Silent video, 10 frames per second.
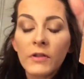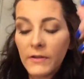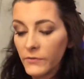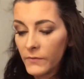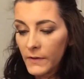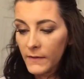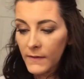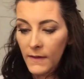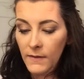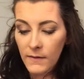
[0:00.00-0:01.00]
Here's what it looks
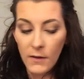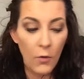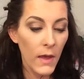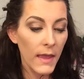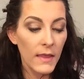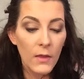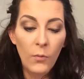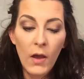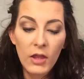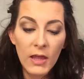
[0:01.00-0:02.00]
like. Let's go ahead and
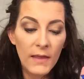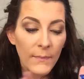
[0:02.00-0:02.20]
swatch this